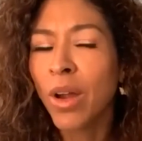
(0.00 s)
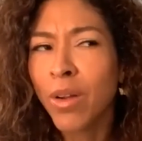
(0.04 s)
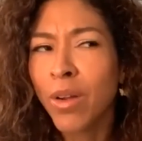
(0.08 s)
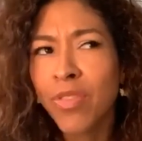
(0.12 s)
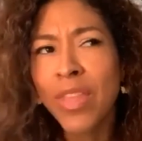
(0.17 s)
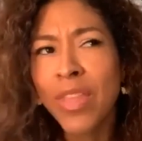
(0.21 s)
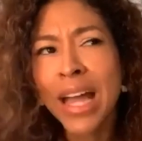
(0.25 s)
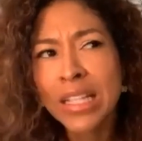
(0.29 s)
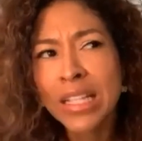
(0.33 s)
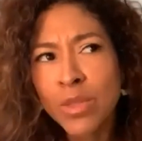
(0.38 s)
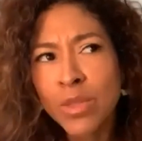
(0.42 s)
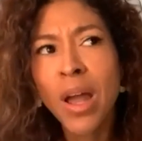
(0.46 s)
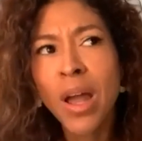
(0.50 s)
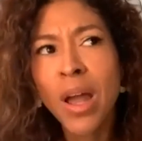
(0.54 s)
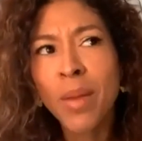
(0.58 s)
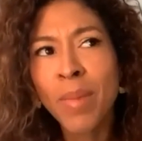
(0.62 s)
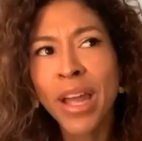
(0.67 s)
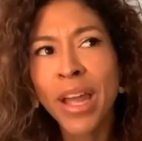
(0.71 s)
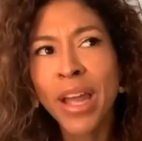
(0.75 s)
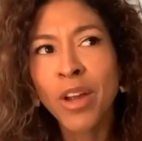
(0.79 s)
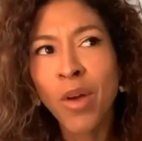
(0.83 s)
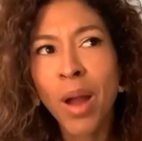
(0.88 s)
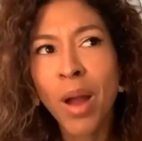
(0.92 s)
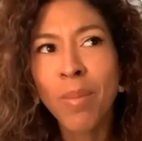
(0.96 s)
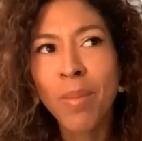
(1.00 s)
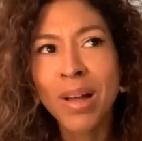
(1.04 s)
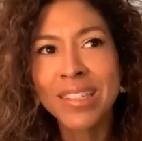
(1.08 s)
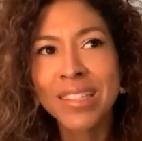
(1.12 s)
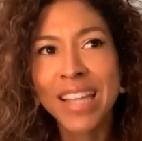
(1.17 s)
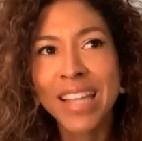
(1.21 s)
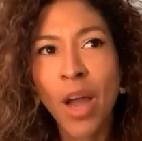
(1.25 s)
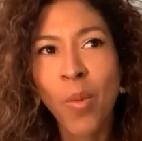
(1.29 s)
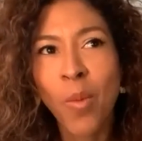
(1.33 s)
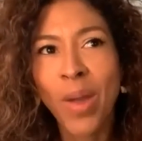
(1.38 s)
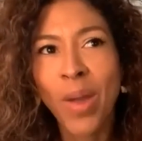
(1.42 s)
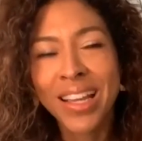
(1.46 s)
or that's why my grandma's
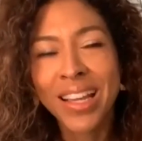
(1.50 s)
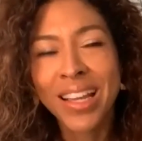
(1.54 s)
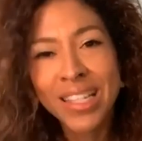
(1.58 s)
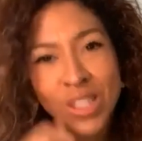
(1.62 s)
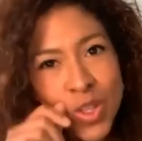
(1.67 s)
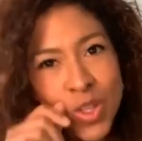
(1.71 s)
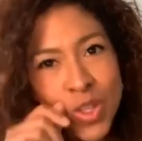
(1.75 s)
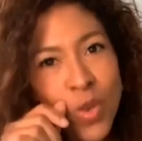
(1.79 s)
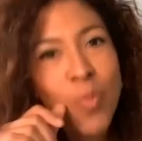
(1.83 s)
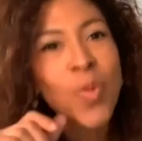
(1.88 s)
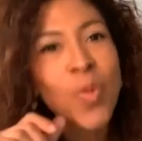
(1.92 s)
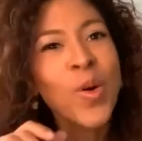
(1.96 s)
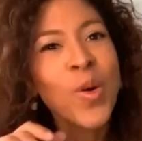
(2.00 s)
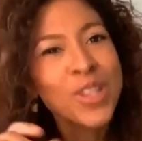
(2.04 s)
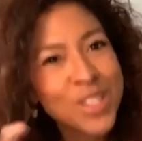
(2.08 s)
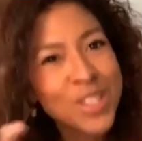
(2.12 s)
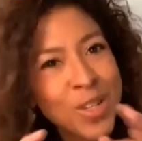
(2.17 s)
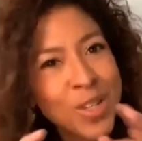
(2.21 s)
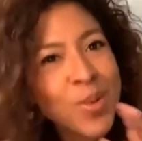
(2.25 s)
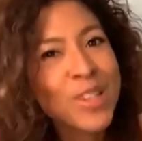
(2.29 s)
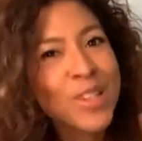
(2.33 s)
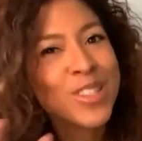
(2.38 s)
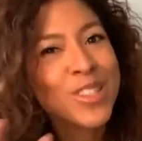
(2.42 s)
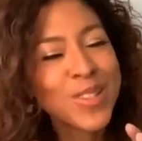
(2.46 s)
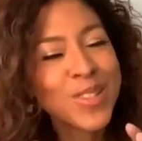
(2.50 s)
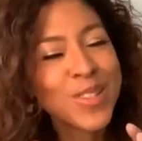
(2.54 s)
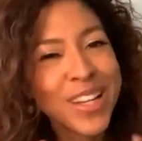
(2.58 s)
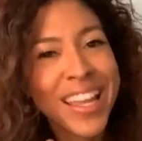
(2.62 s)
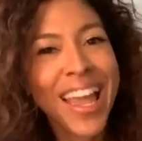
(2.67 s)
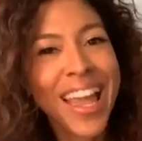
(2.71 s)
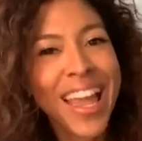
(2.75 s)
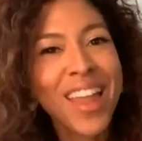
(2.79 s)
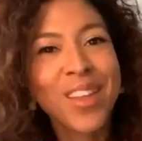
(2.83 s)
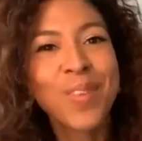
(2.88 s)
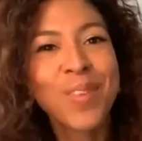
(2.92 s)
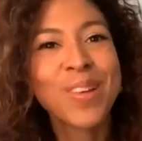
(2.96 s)
that way, because you'll put two and two
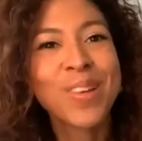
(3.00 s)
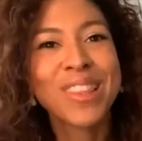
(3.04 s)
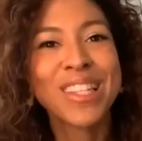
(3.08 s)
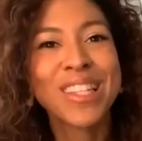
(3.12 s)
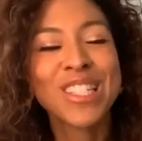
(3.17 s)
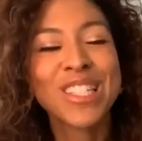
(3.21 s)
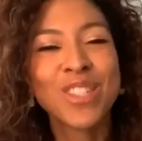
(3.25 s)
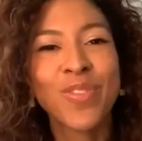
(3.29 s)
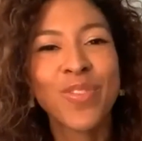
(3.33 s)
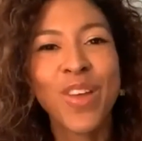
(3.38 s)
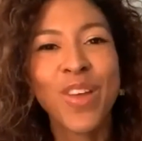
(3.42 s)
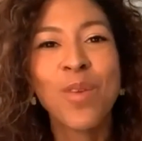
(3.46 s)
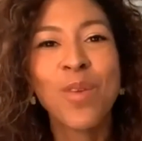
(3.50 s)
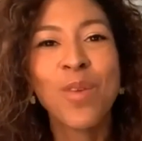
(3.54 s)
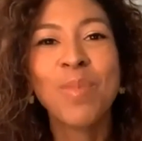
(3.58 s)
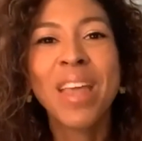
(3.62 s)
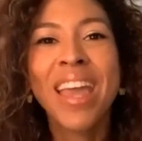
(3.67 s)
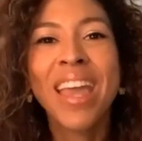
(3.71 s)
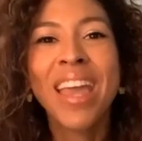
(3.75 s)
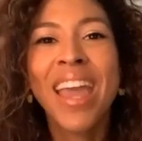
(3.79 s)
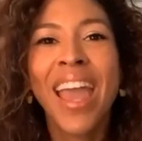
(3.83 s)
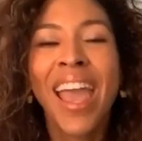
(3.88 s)
together with this film.